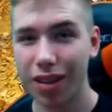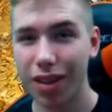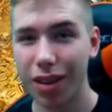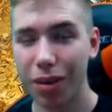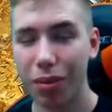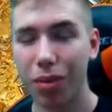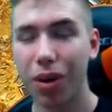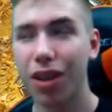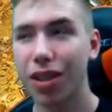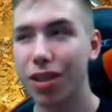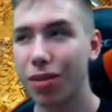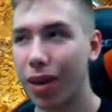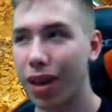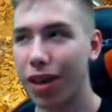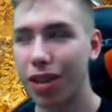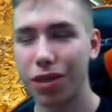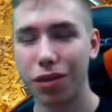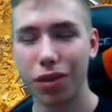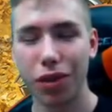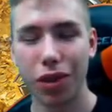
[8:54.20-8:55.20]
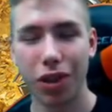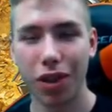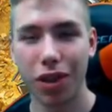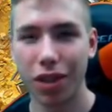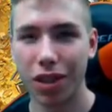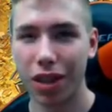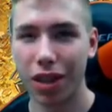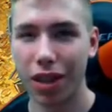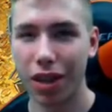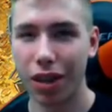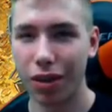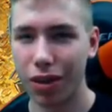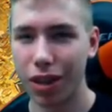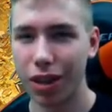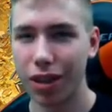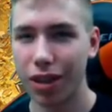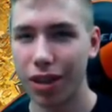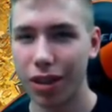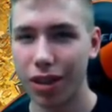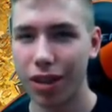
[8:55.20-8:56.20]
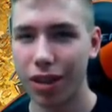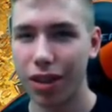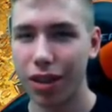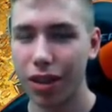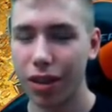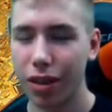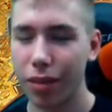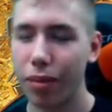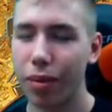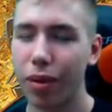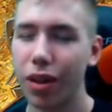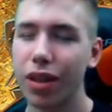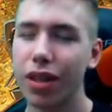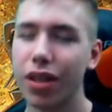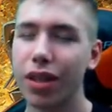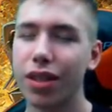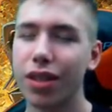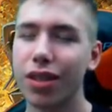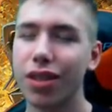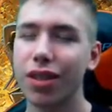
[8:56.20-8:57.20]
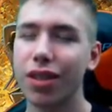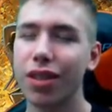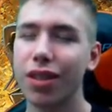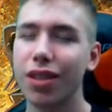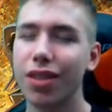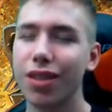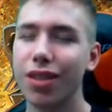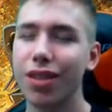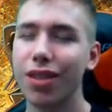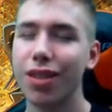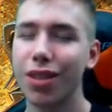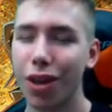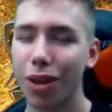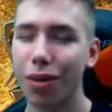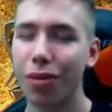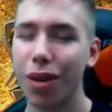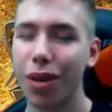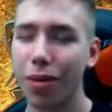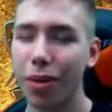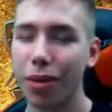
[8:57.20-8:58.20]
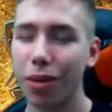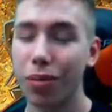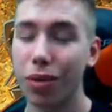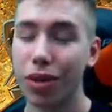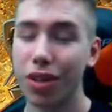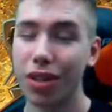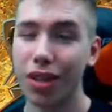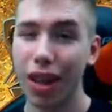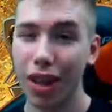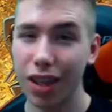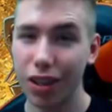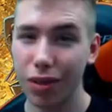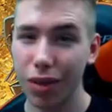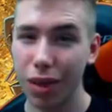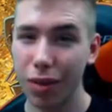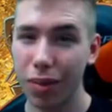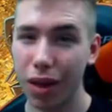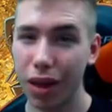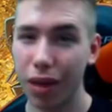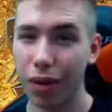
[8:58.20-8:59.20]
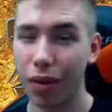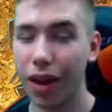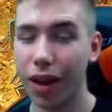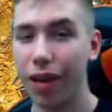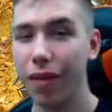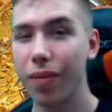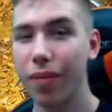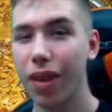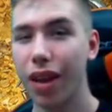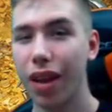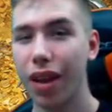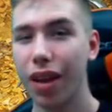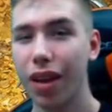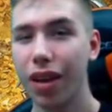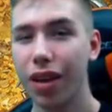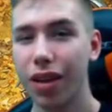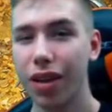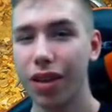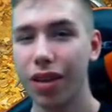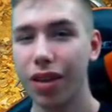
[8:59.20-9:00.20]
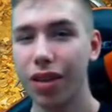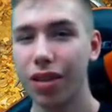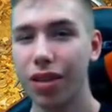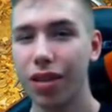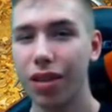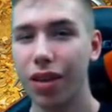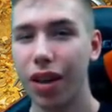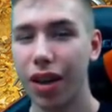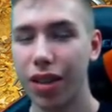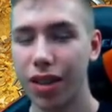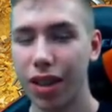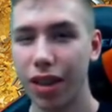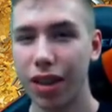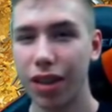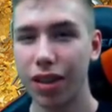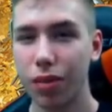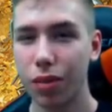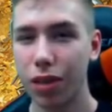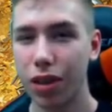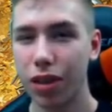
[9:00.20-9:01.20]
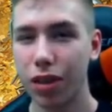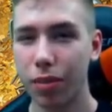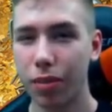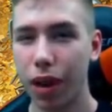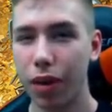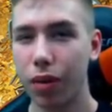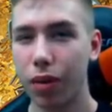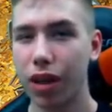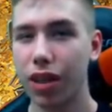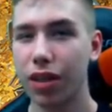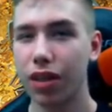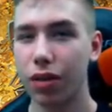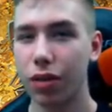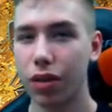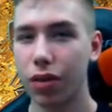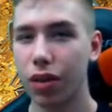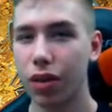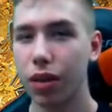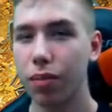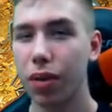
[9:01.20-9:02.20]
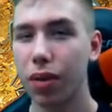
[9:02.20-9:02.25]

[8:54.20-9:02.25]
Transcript: Plus minus a few cards here and there, right? And please... don't play Big Priest. Next week, by the way, I said this one is a bi-weekly series, right?